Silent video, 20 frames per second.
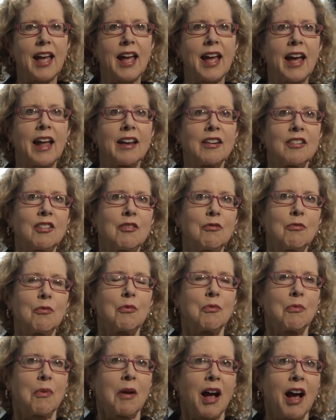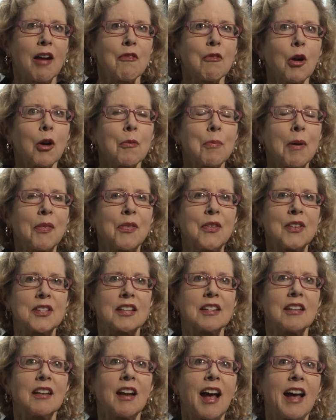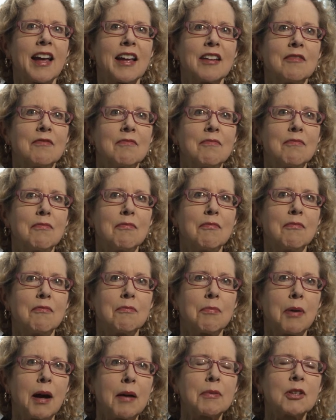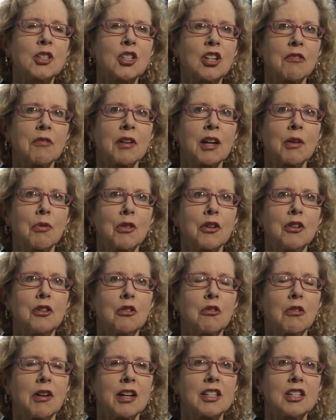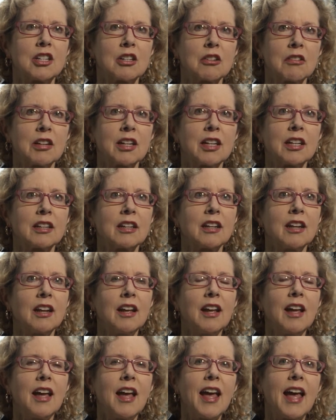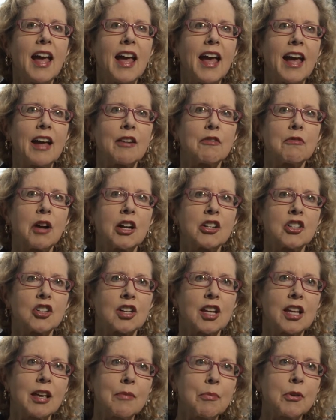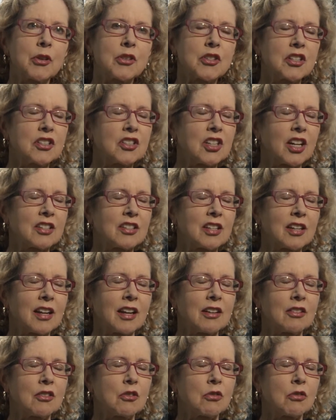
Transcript: And I wrote about this and I had published already with the new criterion, and Roger Kimball suggested I